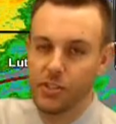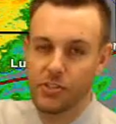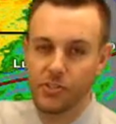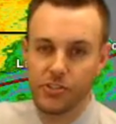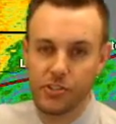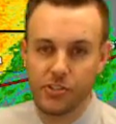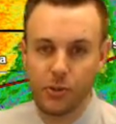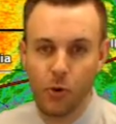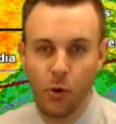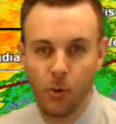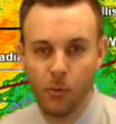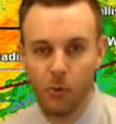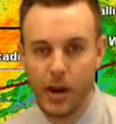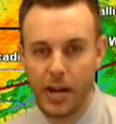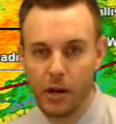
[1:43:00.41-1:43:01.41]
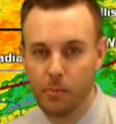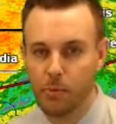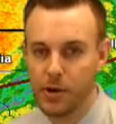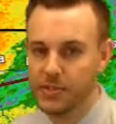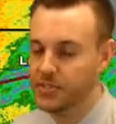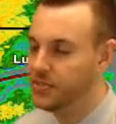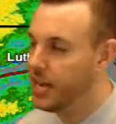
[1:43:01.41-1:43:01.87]
is just the normal radar
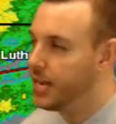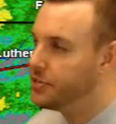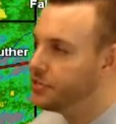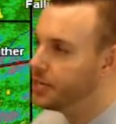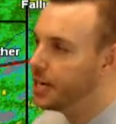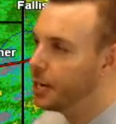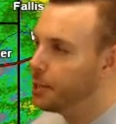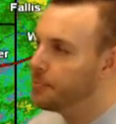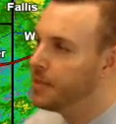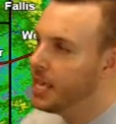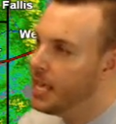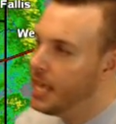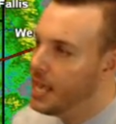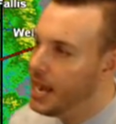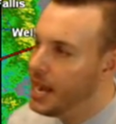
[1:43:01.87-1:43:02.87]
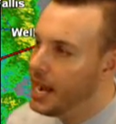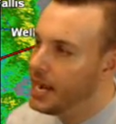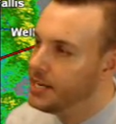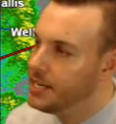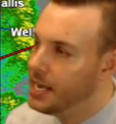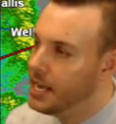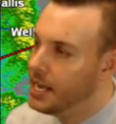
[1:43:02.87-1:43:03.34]
presentation here.
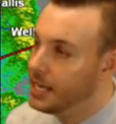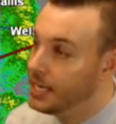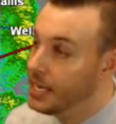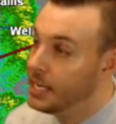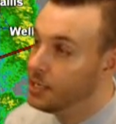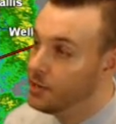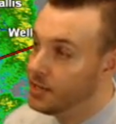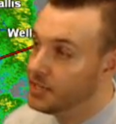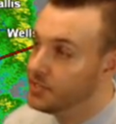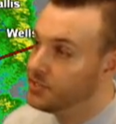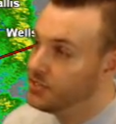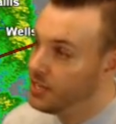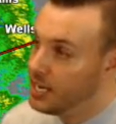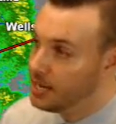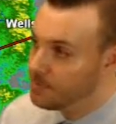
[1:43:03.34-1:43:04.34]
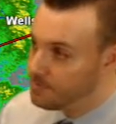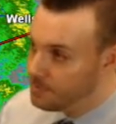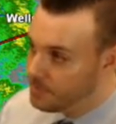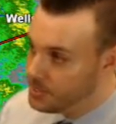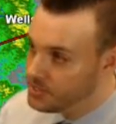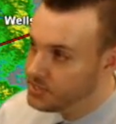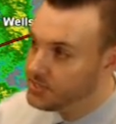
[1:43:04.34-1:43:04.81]
And again, you can see
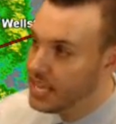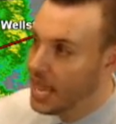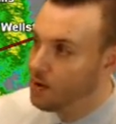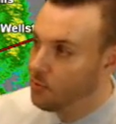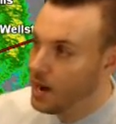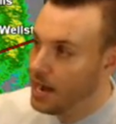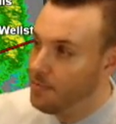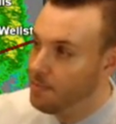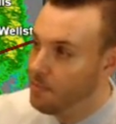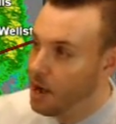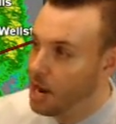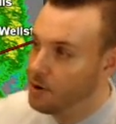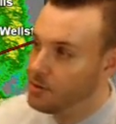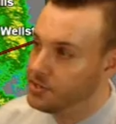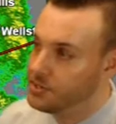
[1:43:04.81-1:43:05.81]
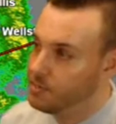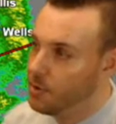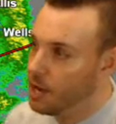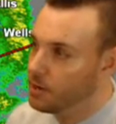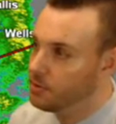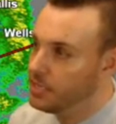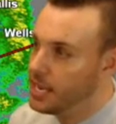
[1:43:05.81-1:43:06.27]
this is outright moderate to
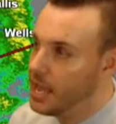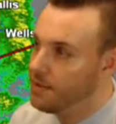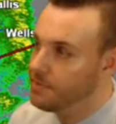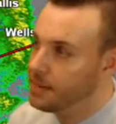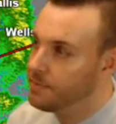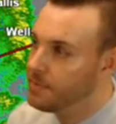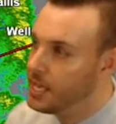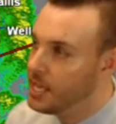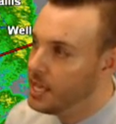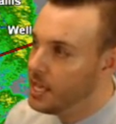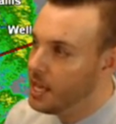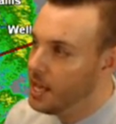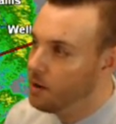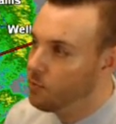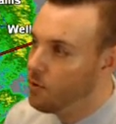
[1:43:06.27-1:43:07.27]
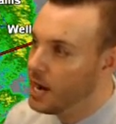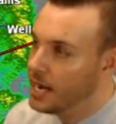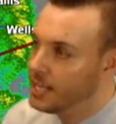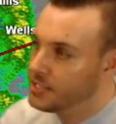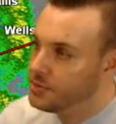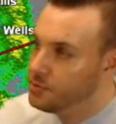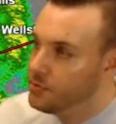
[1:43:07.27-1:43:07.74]
moderately heavy
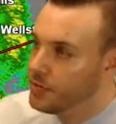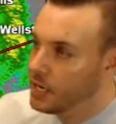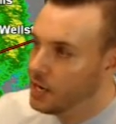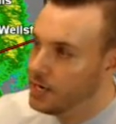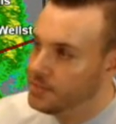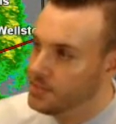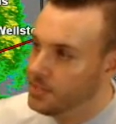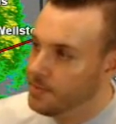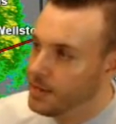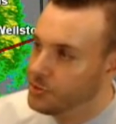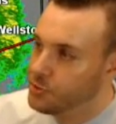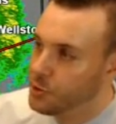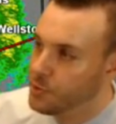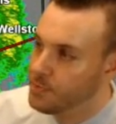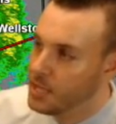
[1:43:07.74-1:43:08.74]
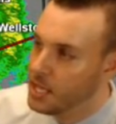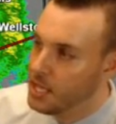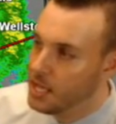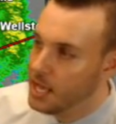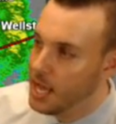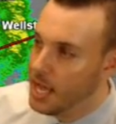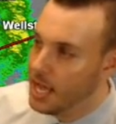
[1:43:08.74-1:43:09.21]
rain that's moving on into the metro.
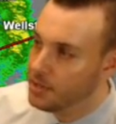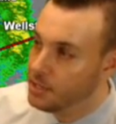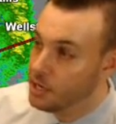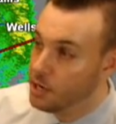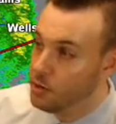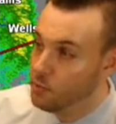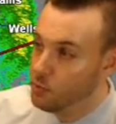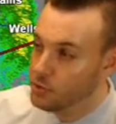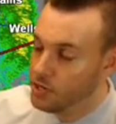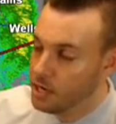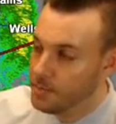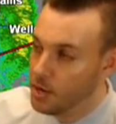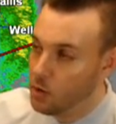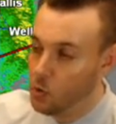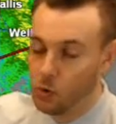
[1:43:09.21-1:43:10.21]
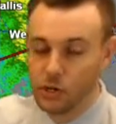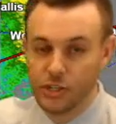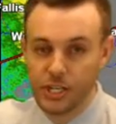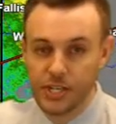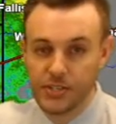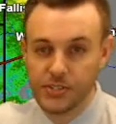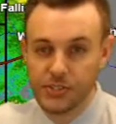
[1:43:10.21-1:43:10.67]
We're talking about
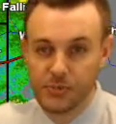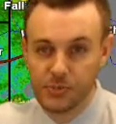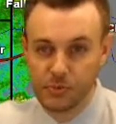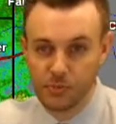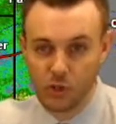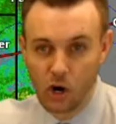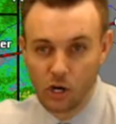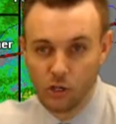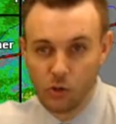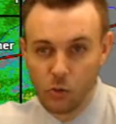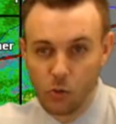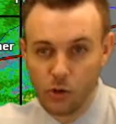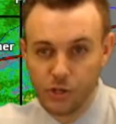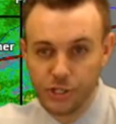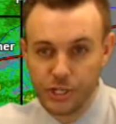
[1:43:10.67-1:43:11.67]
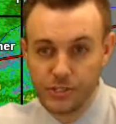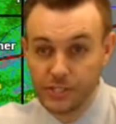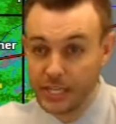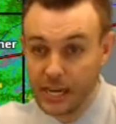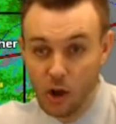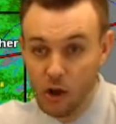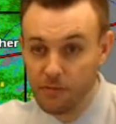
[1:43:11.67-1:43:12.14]
oranges, some darker oranges.
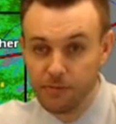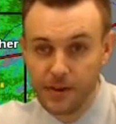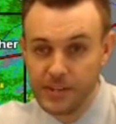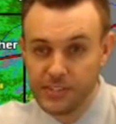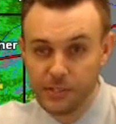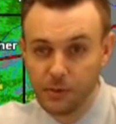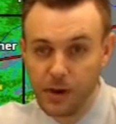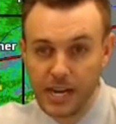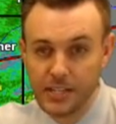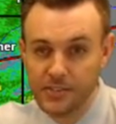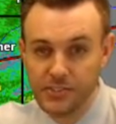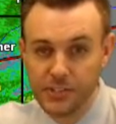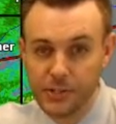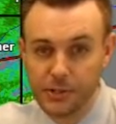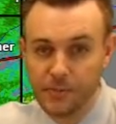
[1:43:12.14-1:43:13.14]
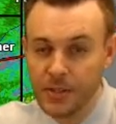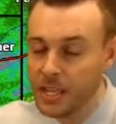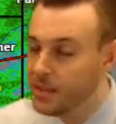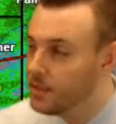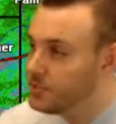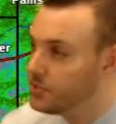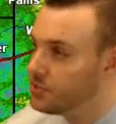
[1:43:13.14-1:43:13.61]
Again, all freezing rain still.
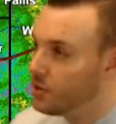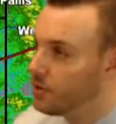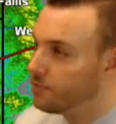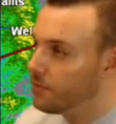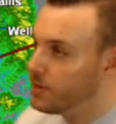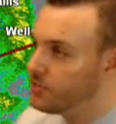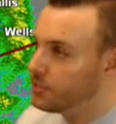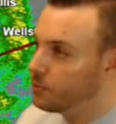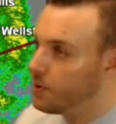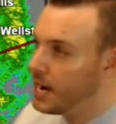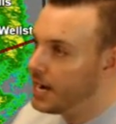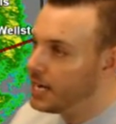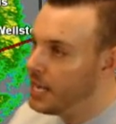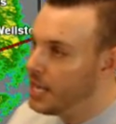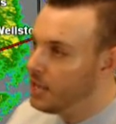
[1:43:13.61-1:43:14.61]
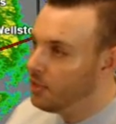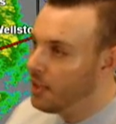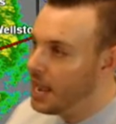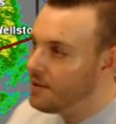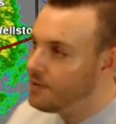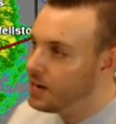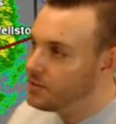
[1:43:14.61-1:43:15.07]
This is all freezing rain.
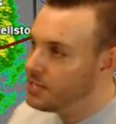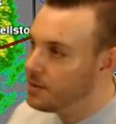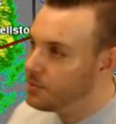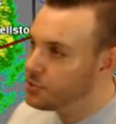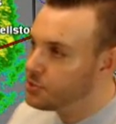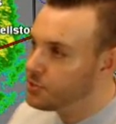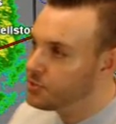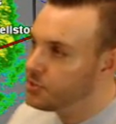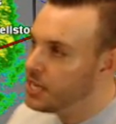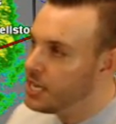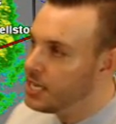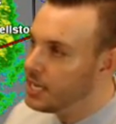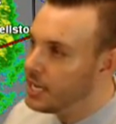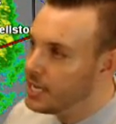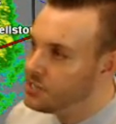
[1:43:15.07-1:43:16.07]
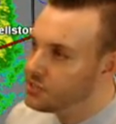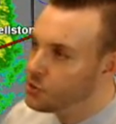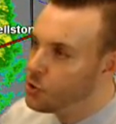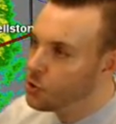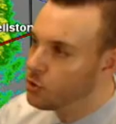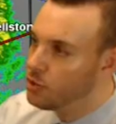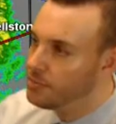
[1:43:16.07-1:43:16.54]
Live air temperatures,
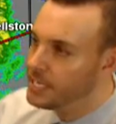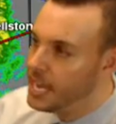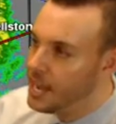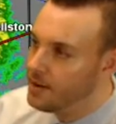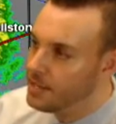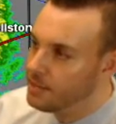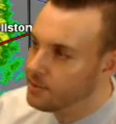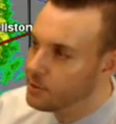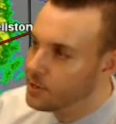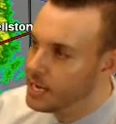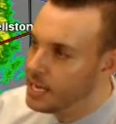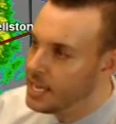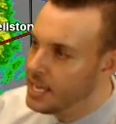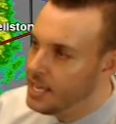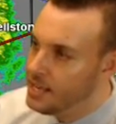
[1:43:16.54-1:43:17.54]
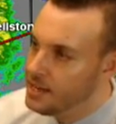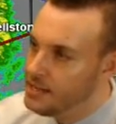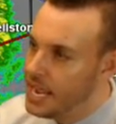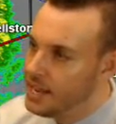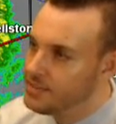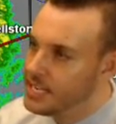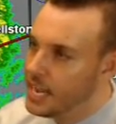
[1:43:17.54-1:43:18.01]
eastern Oklahoma County 30,
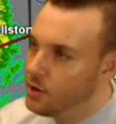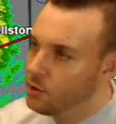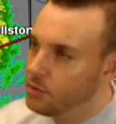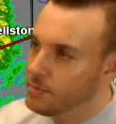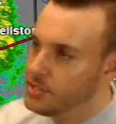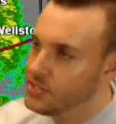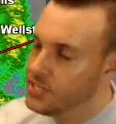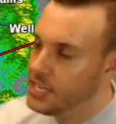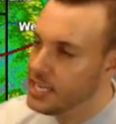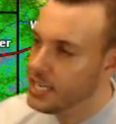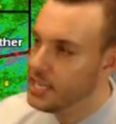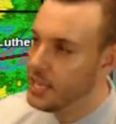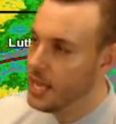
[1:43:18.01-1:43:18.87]
downtown Oklahoma City